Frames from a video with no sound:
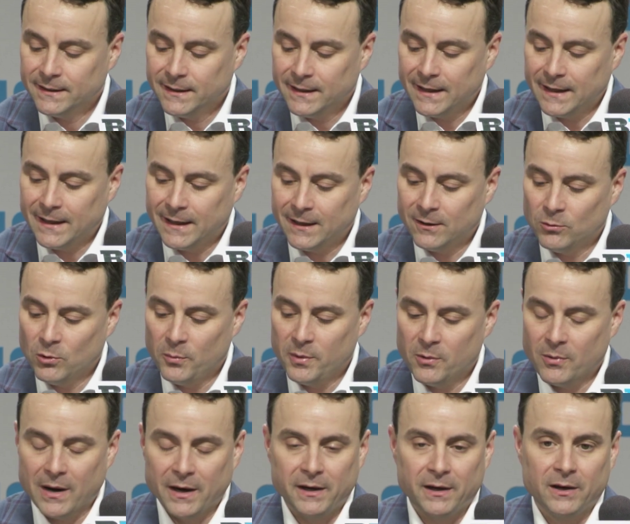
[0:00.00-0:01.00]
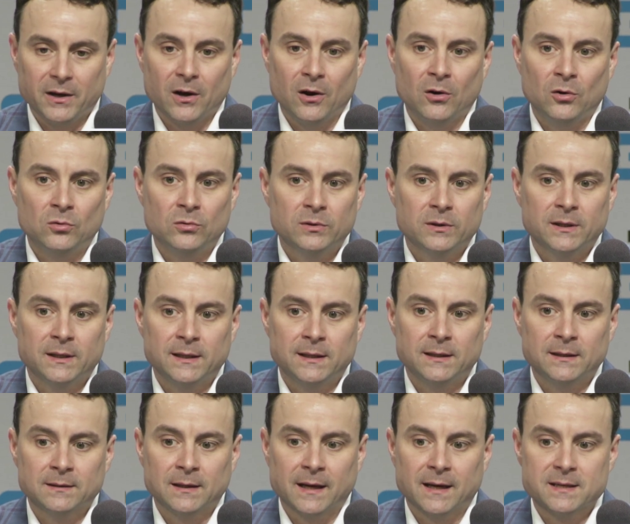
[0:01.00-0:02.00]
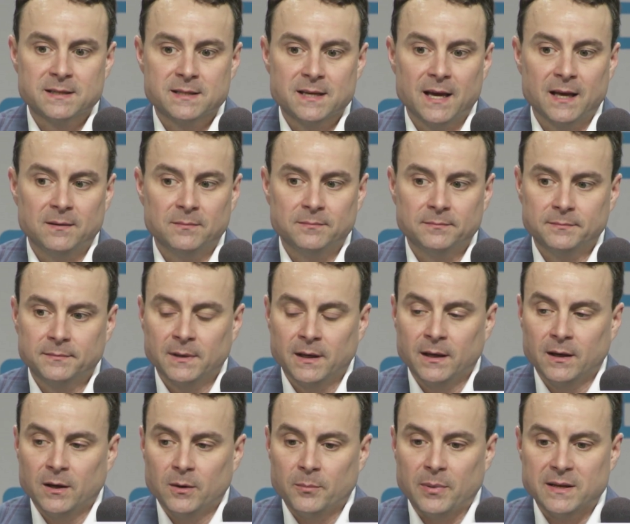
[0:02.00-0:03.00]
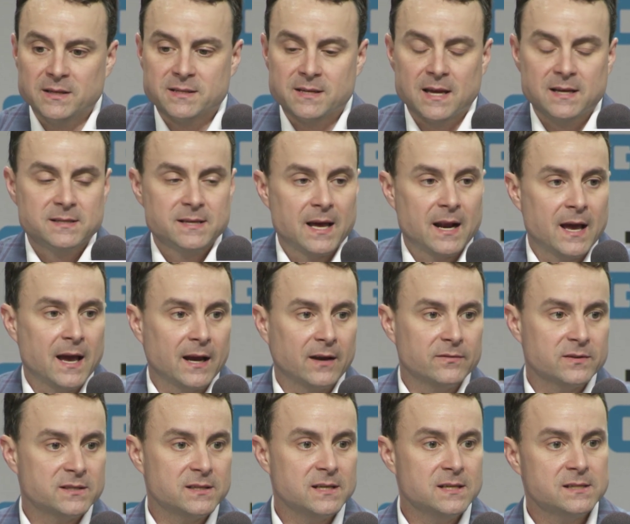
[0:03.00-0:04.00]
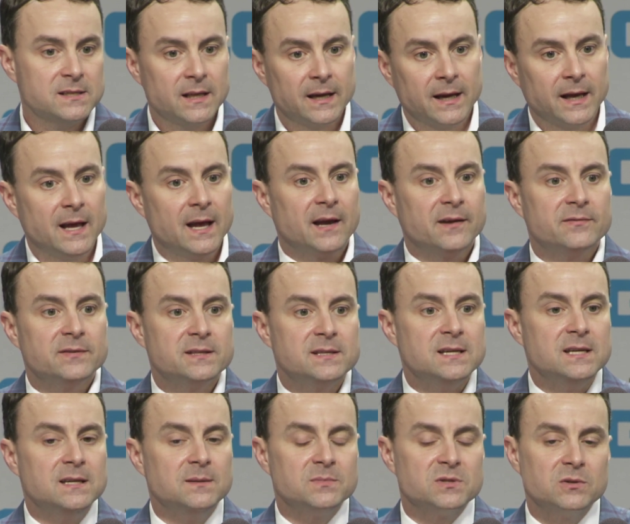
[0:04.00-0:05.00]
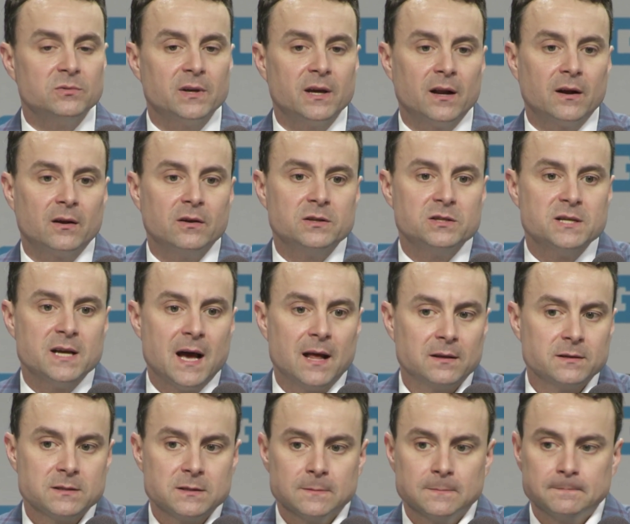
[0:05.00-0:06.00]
we'll be ready to go, like I said. And Penn State's had a heck of a season. They got a heck of a team, so we got a good challenge.